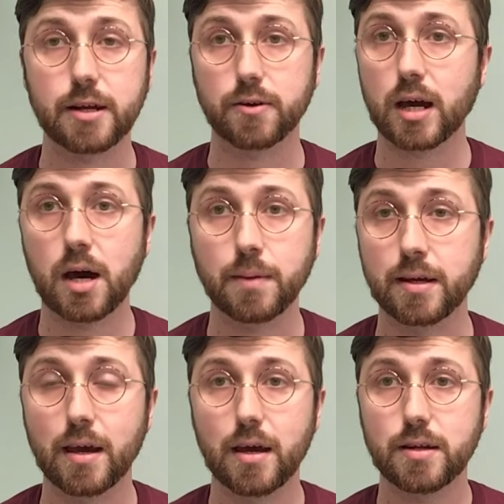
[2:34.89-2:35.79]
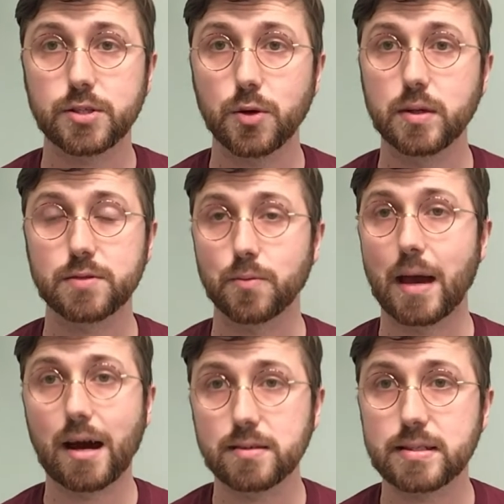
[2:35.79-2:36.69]
that are coming to us from
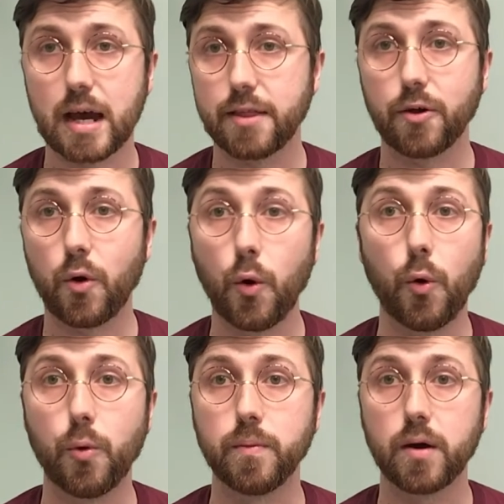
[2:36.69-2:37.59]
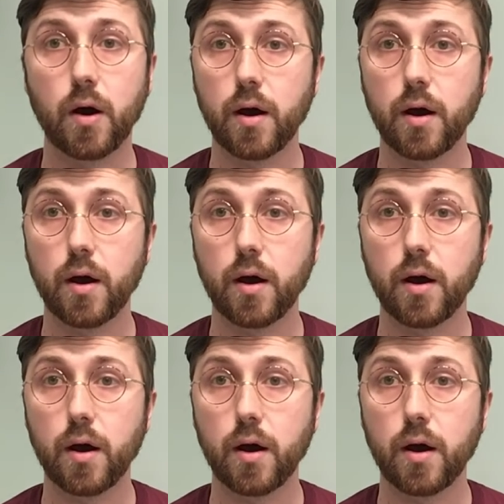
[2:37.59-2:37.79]
outside the home,